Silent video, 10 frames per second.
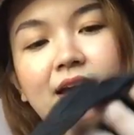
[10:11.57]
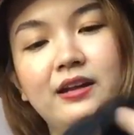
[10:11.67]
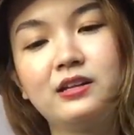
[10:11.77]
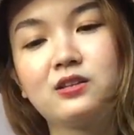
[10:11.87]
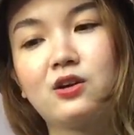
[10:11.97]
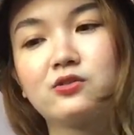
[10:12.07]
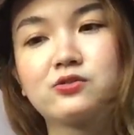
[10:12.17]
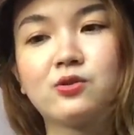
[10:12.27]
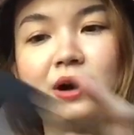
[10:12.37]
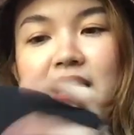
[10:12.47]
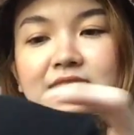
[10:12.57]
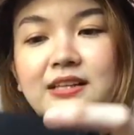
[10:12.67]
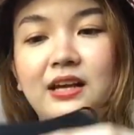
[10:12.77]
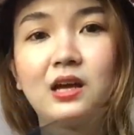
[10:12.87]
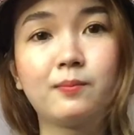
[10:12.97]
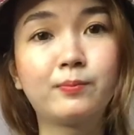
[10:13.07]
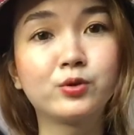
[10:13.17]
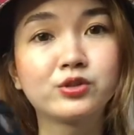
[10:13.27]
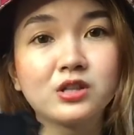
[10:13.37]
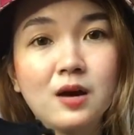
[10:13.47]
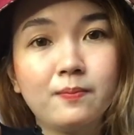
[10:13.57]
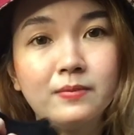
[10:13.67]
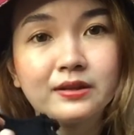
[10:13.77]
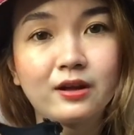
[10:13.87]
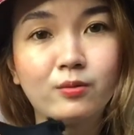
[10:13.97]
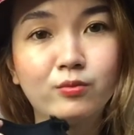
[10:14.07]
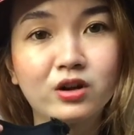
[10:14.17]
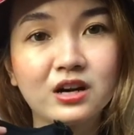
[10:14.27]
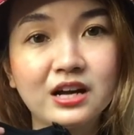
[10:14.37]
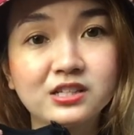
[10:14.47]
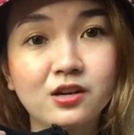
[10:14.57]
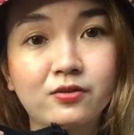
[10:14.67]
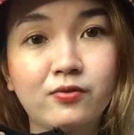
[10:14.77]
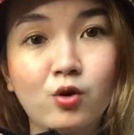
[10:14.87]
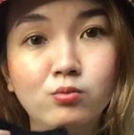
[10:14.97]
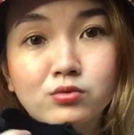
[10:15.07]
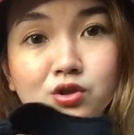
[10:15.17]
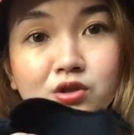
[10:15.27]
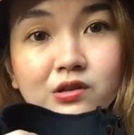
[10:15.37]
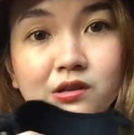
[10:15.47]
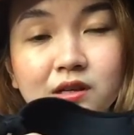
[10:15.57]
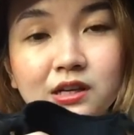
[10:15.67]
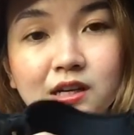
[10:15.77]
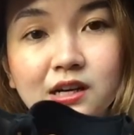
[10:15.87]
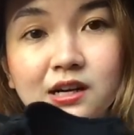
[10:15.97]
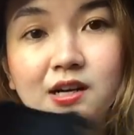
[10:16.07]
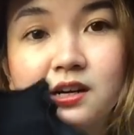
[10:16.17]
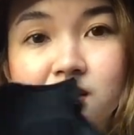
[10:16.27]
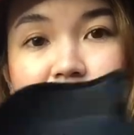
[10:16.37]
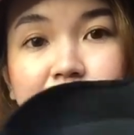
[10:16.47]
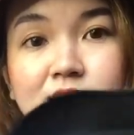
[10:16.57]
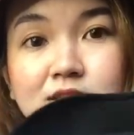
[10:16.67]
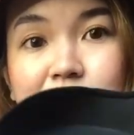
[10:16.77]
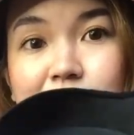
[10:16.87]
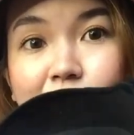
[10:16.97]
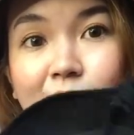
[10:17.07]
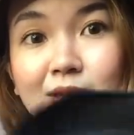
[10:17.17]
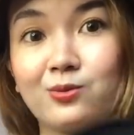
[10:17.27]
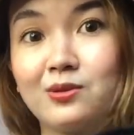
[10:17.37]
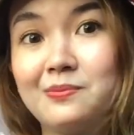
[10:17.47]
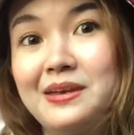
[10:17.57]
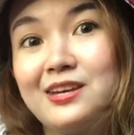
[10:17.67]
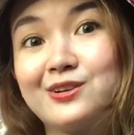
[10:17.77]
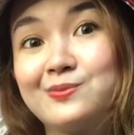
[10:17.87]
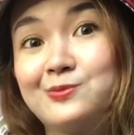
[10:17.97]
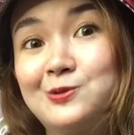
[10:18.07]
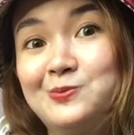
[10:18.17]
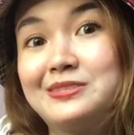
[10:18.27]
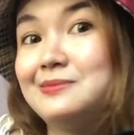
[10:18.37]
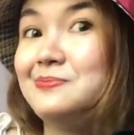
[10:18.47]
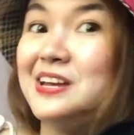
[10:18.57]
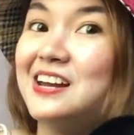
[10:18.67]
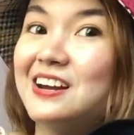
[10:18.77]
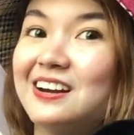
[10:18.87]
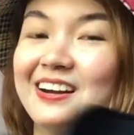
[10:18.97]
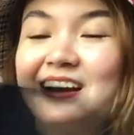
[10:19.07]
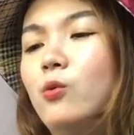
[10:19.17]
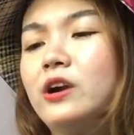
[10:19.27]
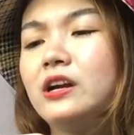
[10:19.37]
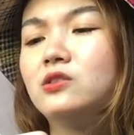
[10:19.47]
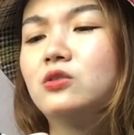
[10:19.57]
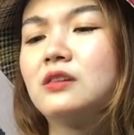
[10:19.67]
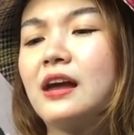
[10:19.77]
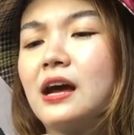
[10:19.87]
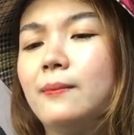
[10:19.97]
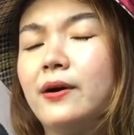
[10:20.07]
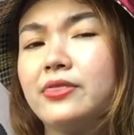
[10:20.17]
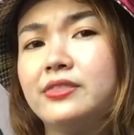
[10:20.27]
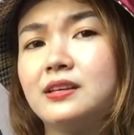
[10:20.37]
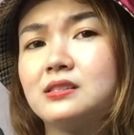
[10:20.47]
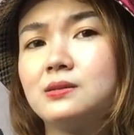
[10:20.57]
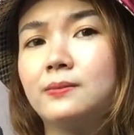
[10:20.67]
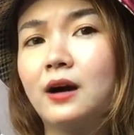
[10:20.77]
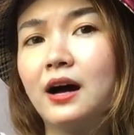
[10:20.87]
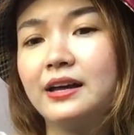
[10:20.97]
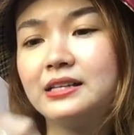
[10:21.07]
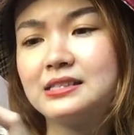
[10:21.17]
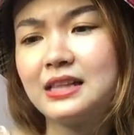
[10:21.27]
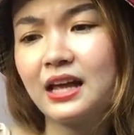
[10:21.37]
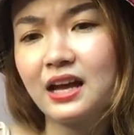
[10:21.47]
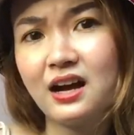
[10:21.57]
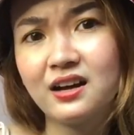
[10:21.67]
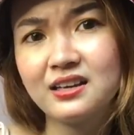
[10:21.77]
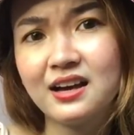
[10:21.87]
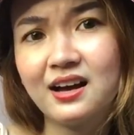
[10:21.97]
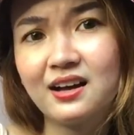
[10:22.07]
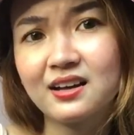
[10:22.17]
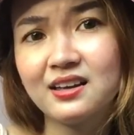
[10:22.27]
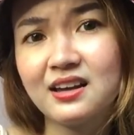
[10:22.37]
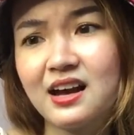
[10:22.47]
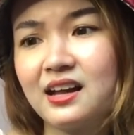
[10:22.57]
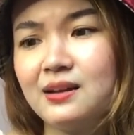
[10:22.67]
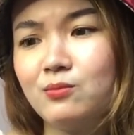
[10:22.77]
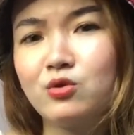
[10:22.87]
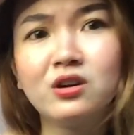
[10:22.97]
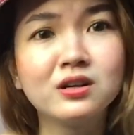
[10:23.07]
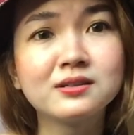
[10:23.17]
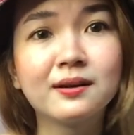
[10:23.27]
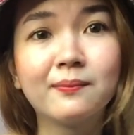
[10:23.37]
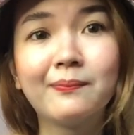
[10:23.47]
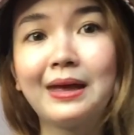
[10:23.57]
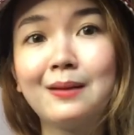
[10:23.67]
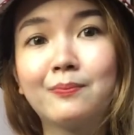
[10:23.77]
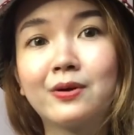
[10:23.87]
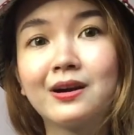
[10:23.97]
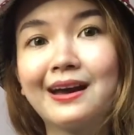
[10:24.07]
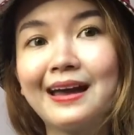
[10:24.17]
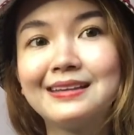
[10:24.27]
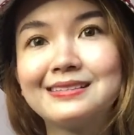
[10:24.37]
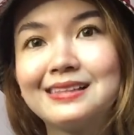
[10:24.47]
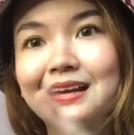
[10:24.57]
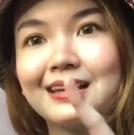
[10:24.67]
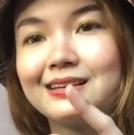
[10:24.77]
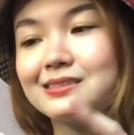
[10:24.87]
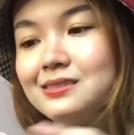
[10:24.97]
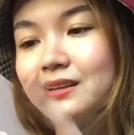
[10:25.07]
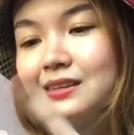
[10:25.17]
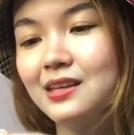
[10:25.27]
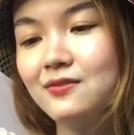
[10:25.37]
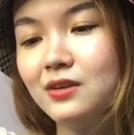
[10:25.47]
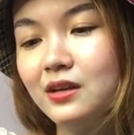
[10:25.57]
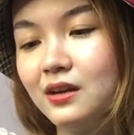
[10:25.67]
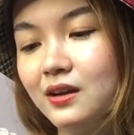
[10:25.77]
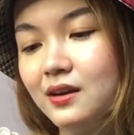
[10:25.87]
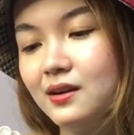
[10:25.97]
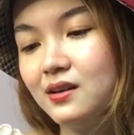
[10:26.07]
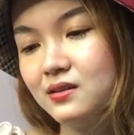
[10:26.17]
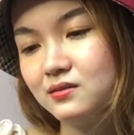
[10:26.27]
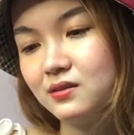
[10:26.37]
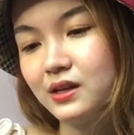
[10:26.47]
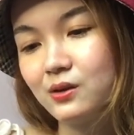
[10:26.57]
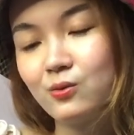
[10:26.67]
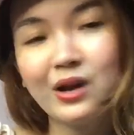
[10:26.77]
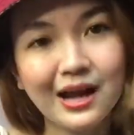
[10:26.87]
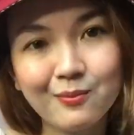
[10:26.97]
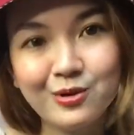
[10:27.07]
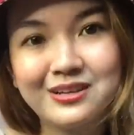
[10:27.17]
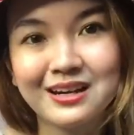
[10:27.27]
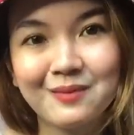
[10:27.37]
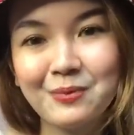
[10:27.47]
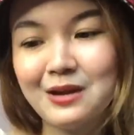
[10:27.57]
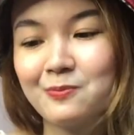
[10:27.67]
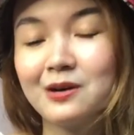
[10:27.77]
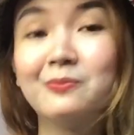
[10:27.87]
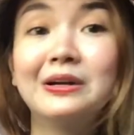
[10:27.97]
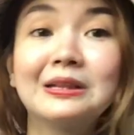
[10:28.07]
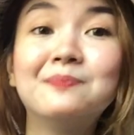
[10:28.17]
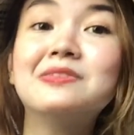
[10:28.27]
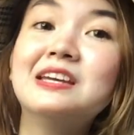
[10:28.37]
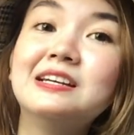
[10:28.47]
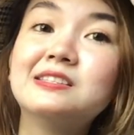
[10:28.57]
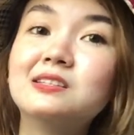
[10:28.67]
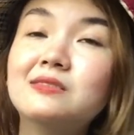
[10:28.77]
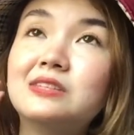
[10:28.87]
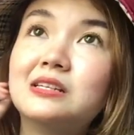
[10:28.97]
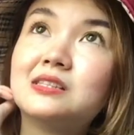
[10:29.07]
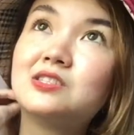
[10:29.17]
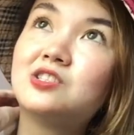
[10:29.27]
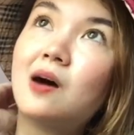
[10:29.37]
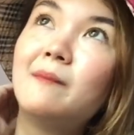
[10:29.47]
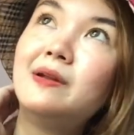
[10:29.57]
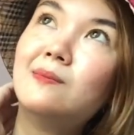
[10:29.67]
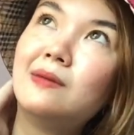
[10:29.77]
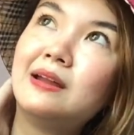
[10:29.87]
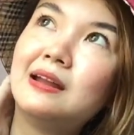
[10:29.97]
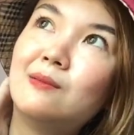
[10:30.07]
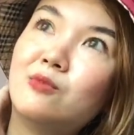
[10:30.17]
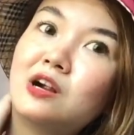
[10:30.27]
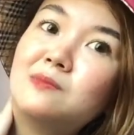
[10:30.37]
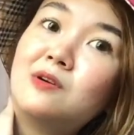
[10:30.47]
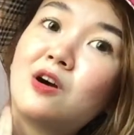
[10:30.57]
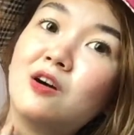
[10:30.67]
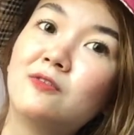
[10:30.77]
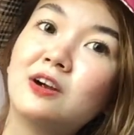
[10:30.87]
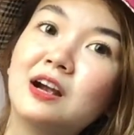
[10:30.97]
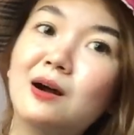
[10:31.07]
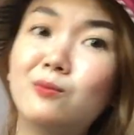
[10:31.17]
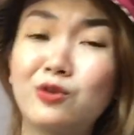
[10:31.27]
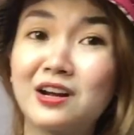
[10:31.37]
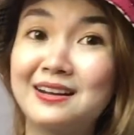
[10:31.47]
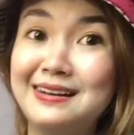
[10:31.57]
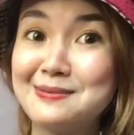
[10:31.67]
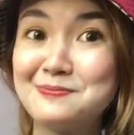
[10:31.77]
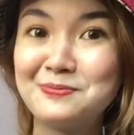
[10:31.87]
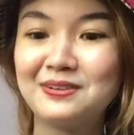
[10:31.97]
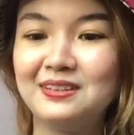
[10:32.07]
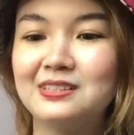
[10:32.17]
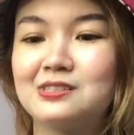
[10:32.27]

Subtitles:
And it also has like a push up bitaw. Murag na siya foam yun here. So it will make your boobs bigger. What I don't like about this bra is like ang iyahang inyani. Murag na siya paper, guys. Like, it's not even like wala mo siya paper. But it serves its job naman na murag mo cover ang murag nipple.